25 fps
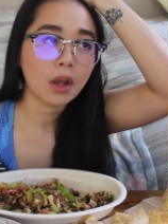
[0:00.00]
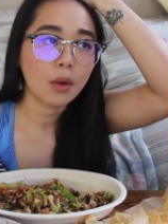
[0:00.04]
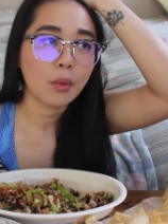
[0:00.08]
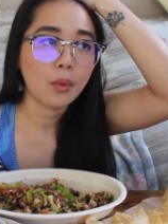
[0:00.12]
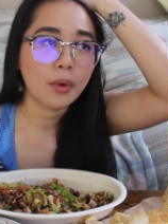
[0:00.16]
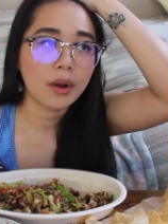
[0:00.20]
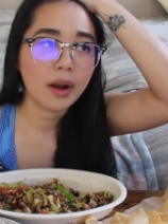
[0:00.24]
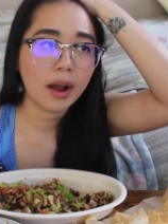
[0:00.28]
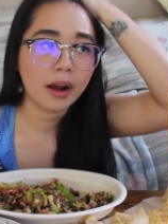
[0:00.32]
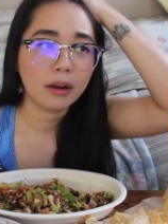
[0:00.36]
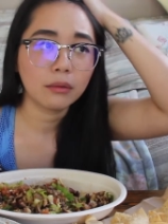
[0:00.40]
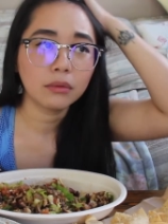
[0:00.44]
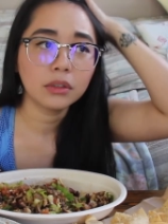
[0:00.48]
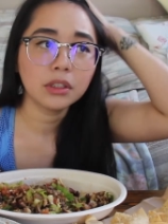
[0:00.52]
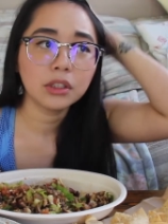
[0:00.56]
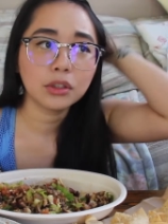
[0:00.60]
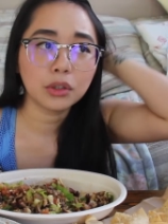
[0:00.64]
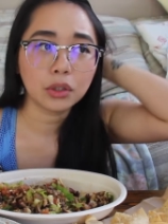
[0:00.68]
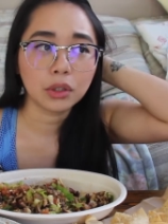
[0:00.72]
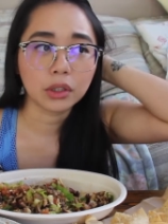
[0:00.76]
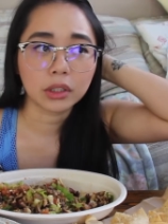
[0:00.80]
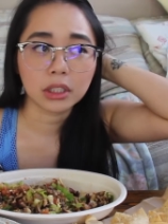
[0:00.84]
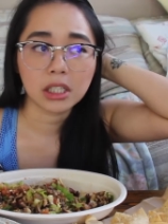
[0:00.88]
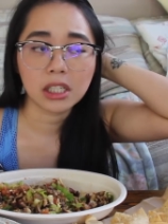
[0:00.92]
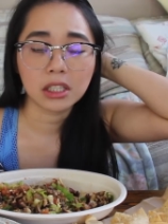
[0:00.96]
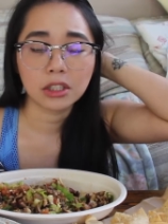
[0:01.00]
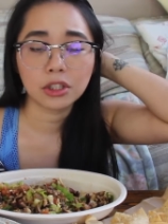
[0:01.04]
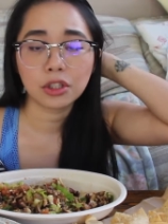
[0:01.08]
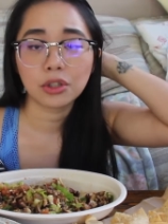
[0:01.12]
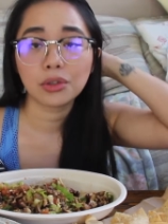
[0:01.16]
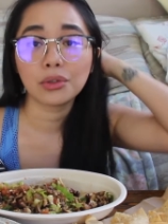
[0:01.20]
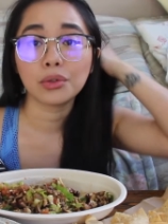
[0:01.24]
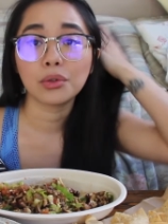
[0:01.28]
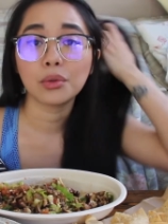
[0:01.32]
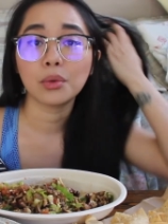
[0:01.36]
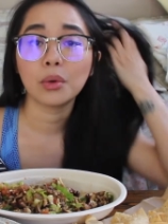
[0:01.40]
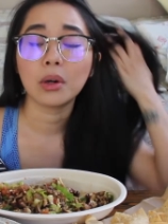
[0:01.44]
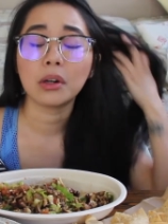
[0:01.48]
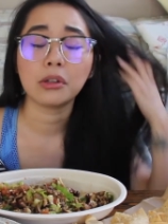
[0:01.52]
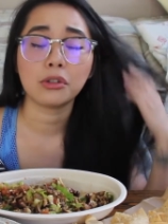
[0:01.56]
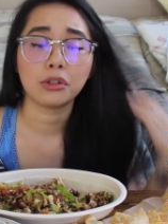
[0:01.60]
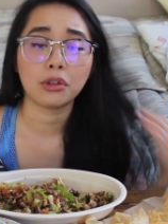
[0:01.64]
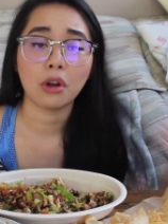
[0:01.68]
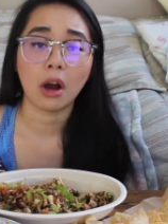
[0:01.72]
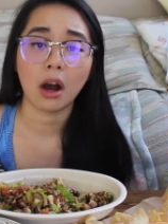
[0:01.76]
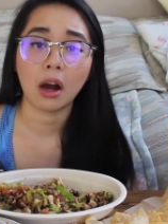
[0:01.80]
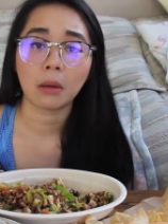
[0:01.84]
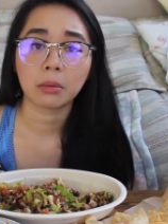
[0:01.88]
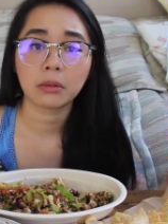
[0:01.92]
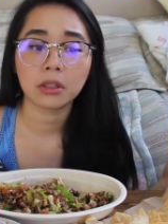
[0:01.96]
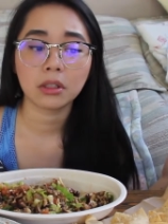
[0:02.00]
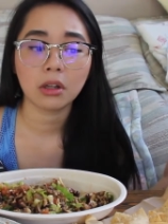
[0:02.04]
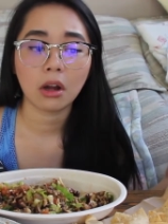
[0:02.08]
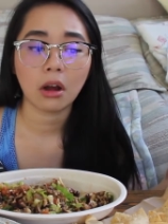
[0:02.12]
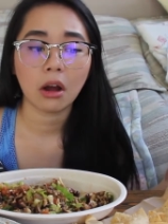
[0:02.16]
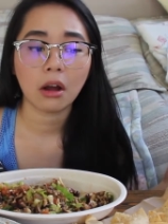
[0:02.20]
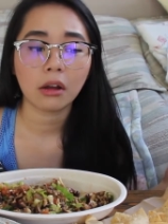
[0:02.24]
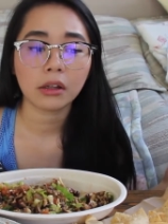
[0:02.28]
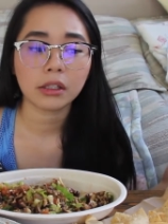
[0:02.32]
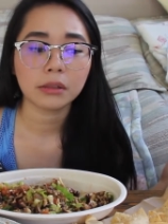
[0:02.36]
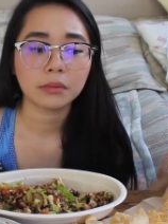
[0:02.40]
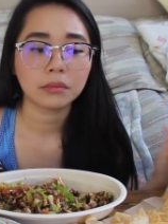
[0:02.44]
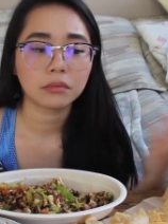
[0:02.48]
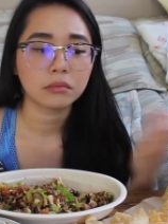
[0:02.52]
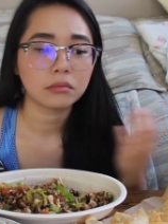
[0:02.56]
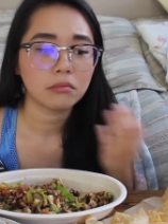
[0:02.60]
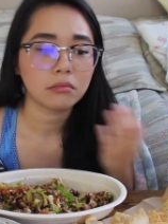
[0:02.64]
When I was looking to adopt a dog,